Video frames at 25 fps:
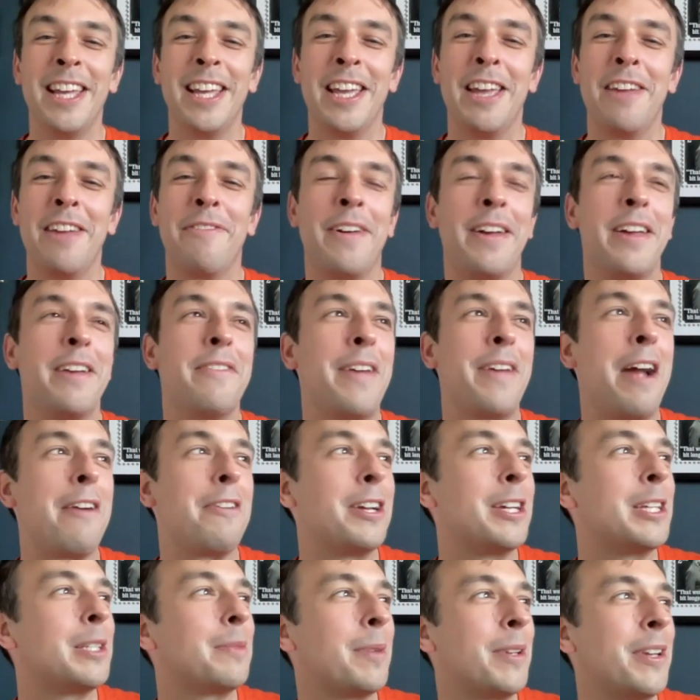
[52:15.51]
If
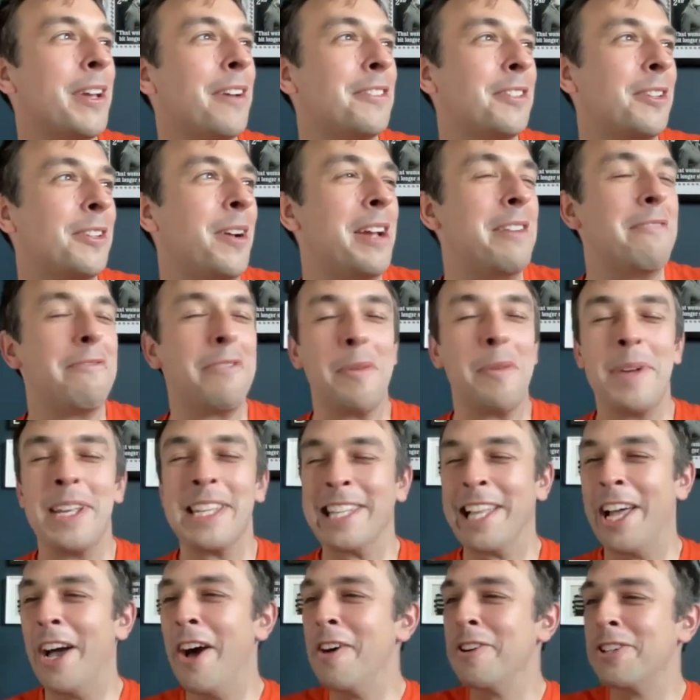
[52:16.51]
Harriet's been off screen for a bit, it's
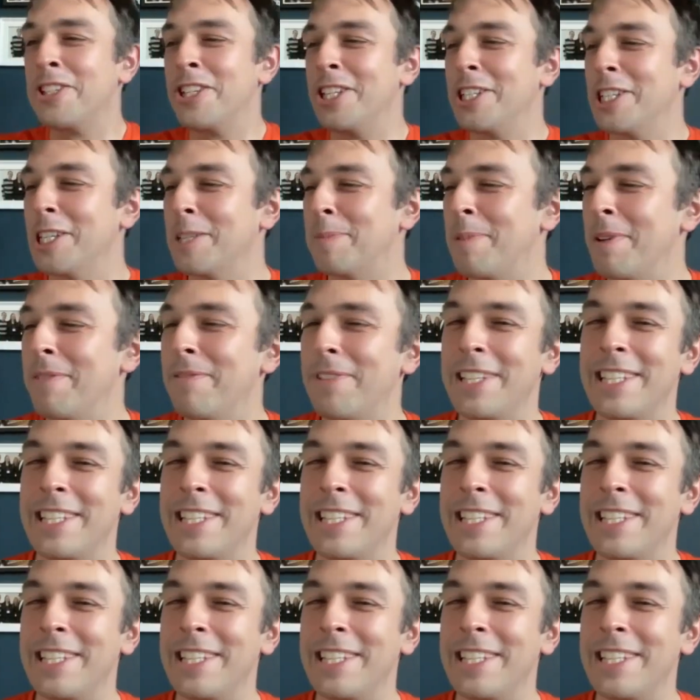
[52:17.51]
like, oh, she's been